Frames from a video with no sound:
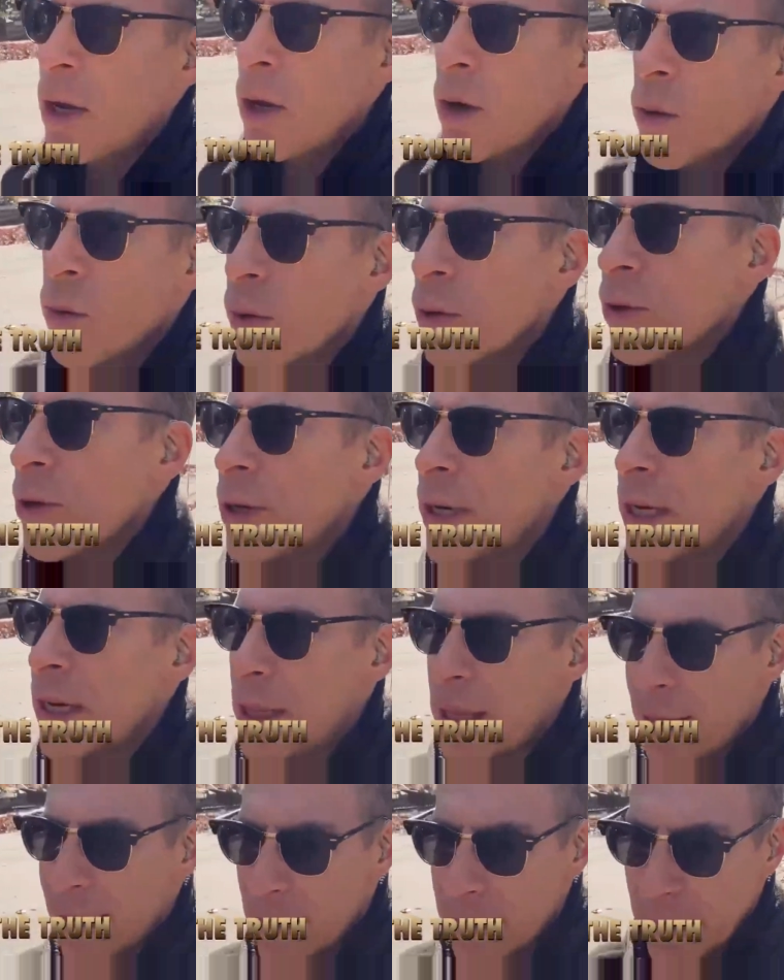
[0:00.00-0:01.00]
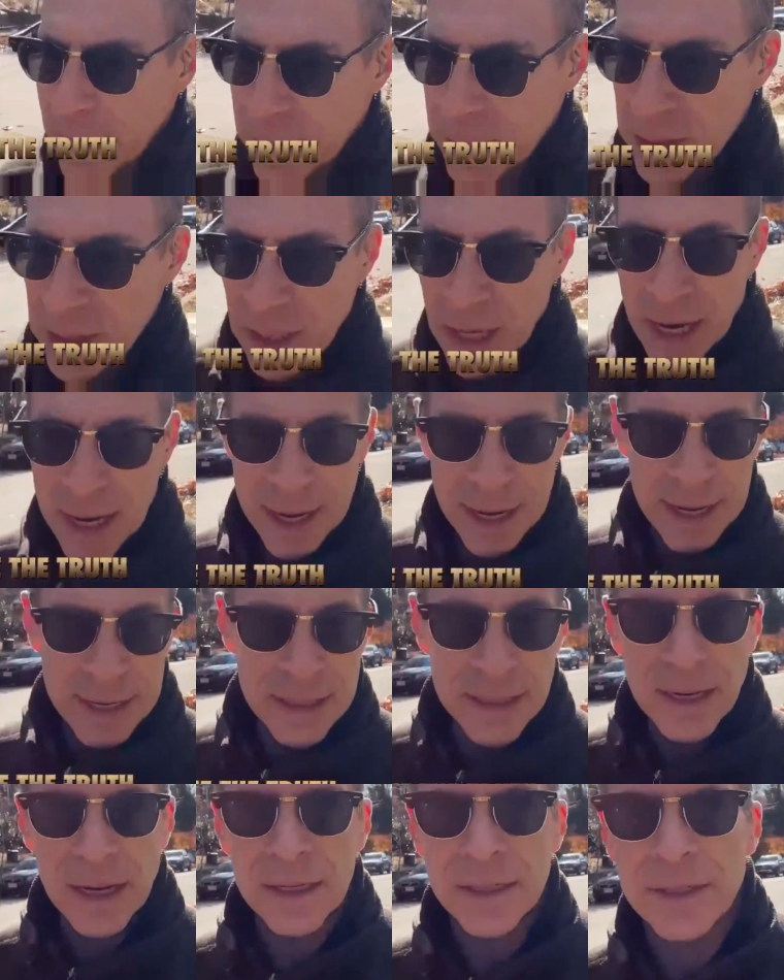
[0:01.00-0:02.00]
We're learning a lot about this guy,
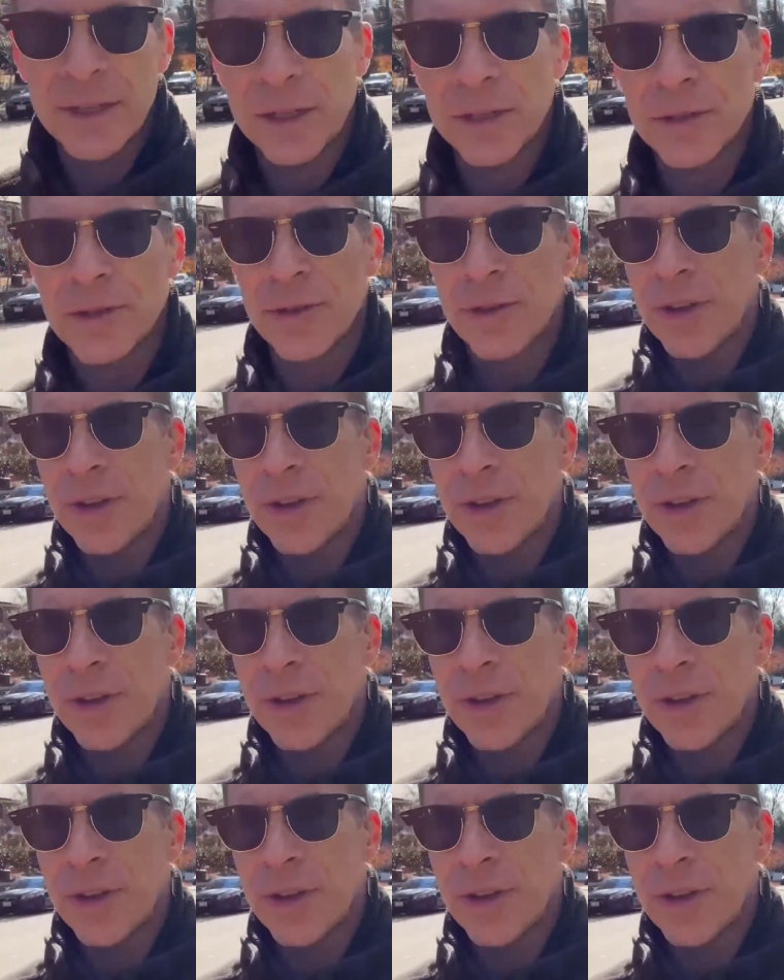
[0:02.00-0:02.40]
Anton Dilger.